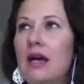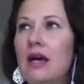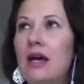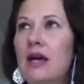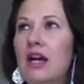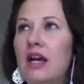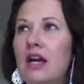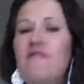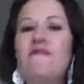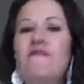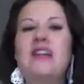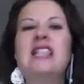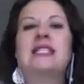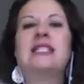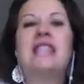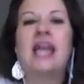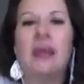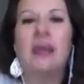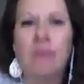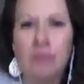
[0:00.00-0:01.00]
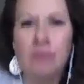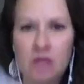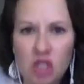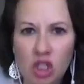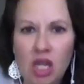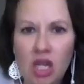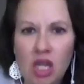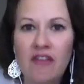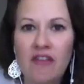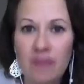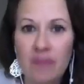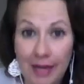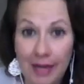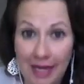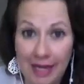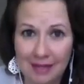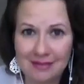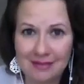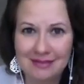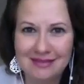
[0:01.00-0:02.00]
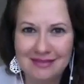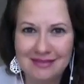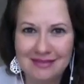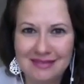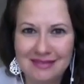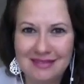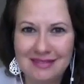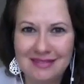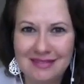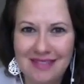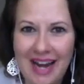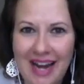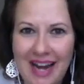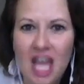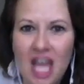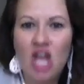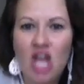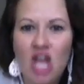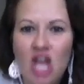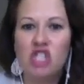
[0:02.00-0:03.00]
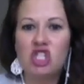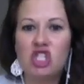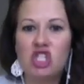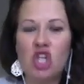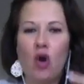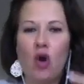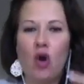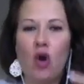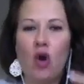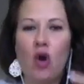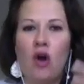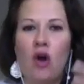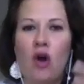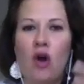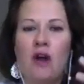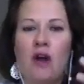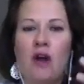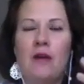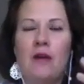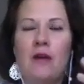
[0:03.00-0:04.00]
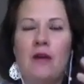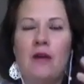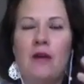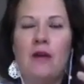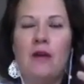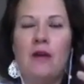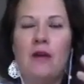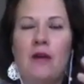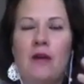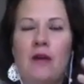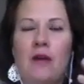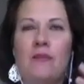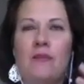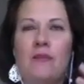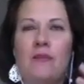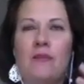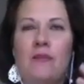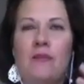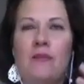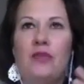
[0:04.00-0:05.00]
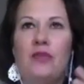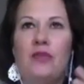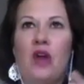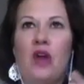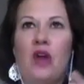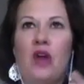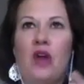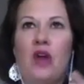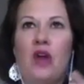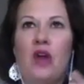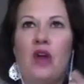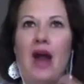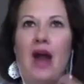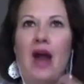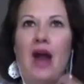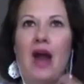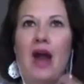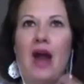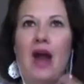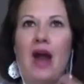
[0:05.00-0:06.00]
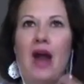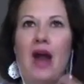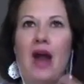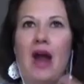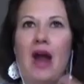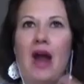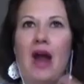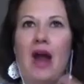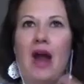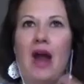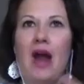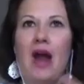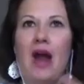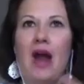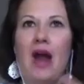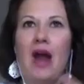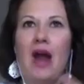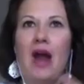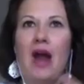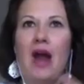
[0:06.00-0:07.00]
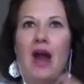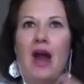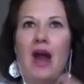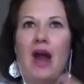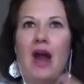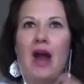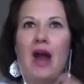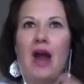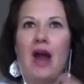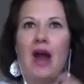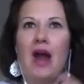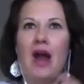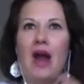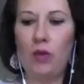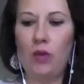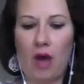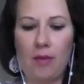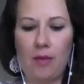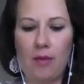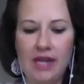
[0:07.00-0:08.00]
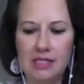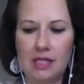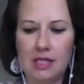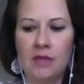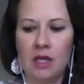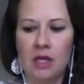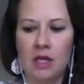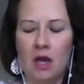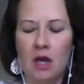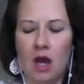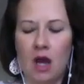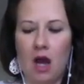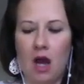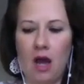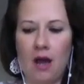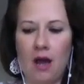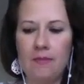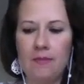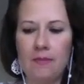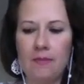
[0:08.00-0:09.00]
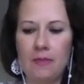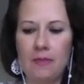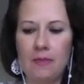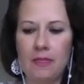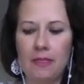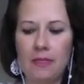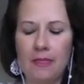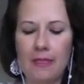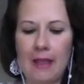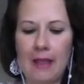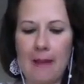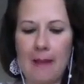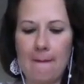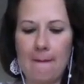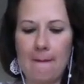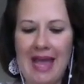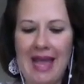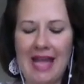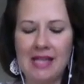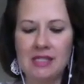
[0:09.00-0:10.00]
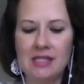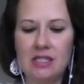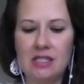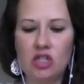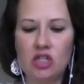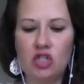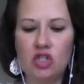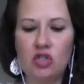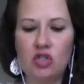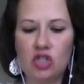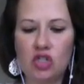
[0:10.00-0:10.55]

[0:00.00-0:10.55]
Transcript: convince him to love me. Right? So there has to be this radical honesty. And I love the way you brought up honesty.